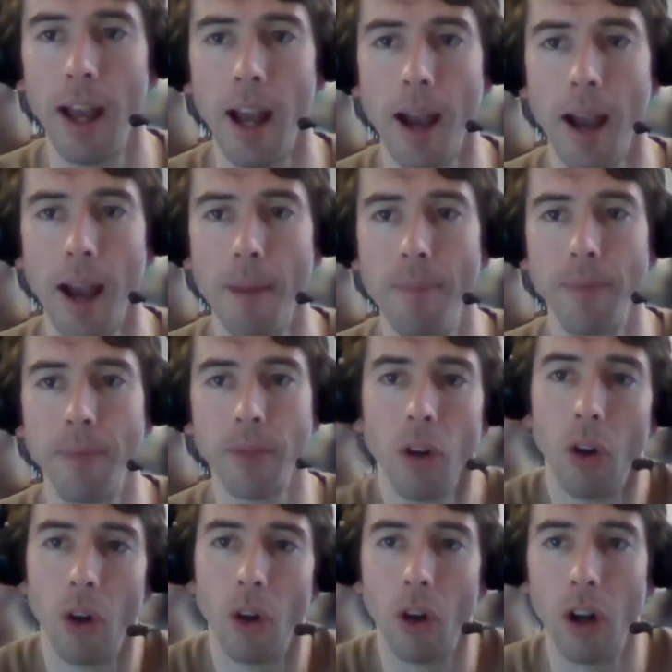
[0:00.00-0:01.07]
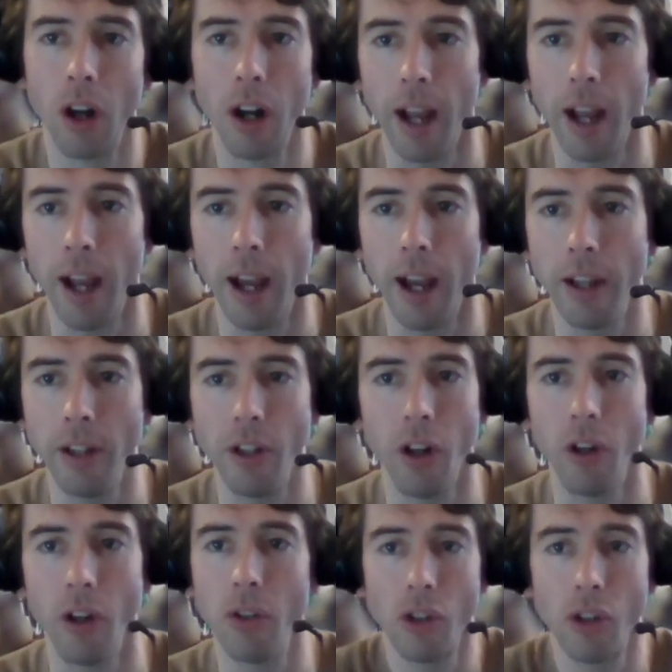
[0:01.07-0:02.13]
um, or uh, you know,
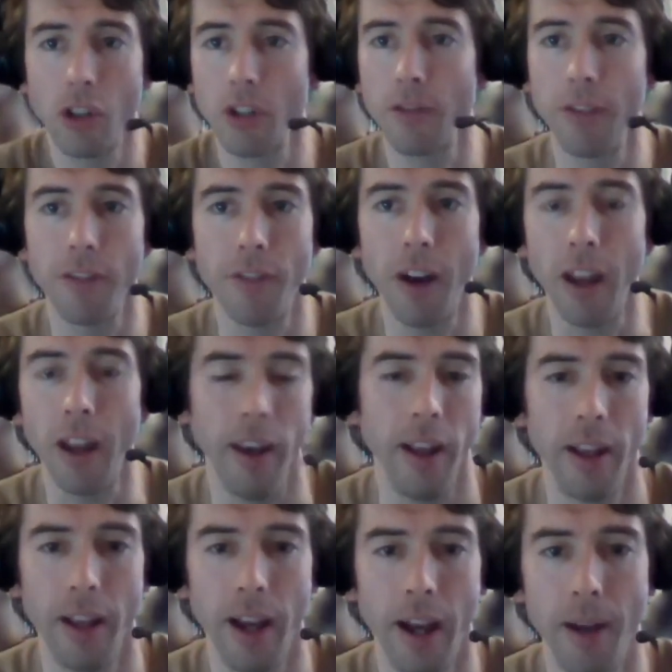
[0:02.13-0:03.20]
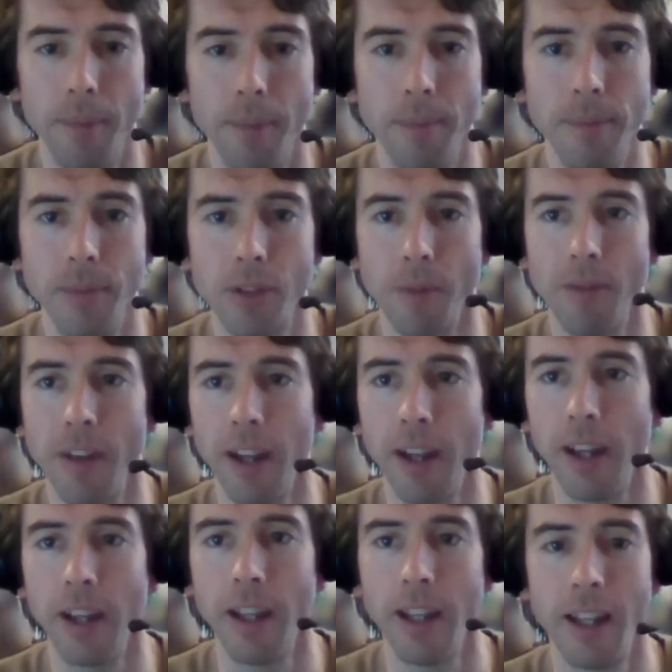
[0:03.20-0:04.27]
or just for fun. Um,
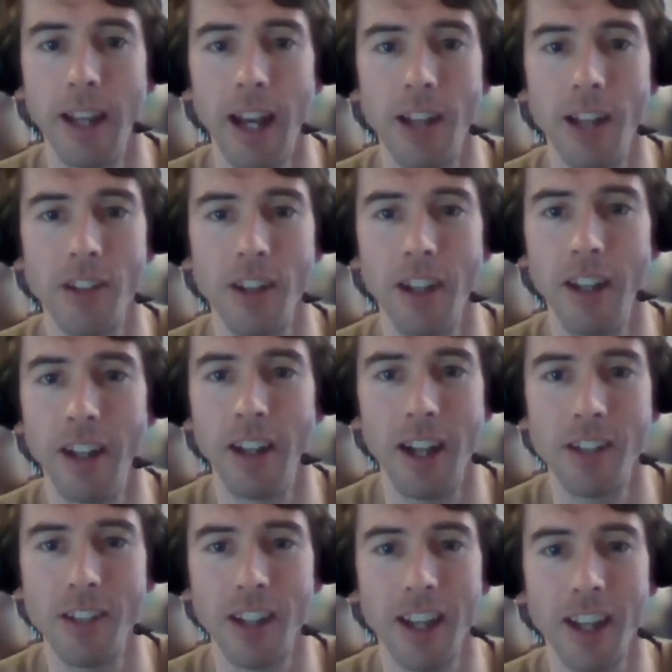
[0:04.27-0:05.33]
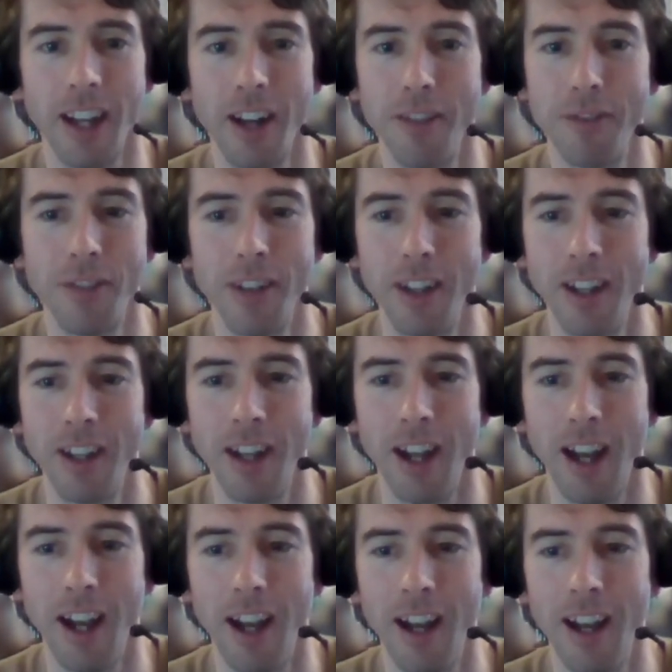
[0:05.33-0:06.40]
something as a as a kind of
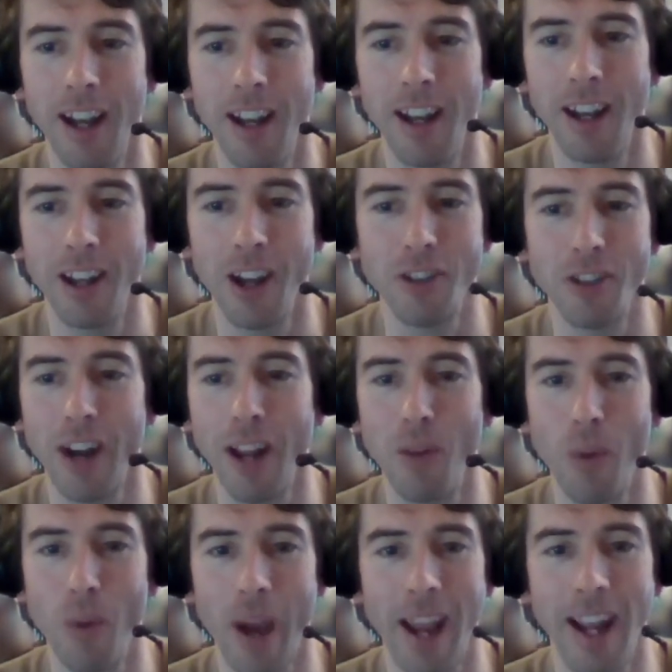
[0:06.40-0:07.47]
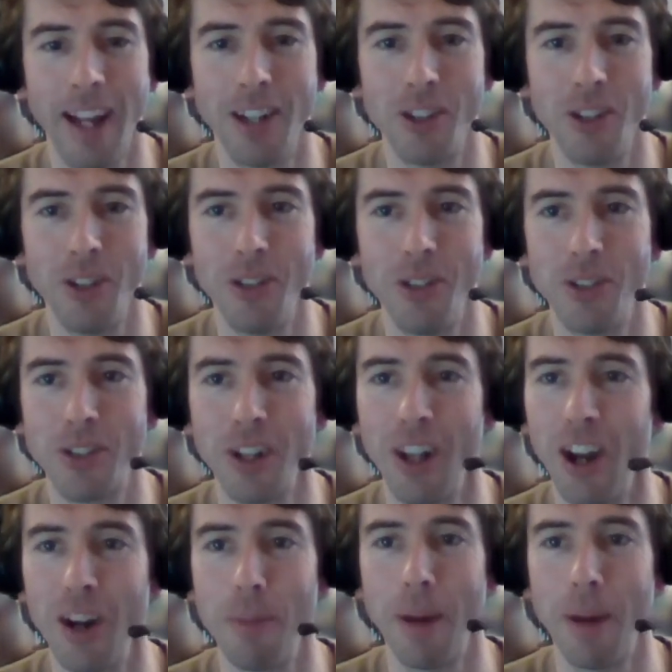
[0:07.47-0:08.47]
uh, a great way to to learn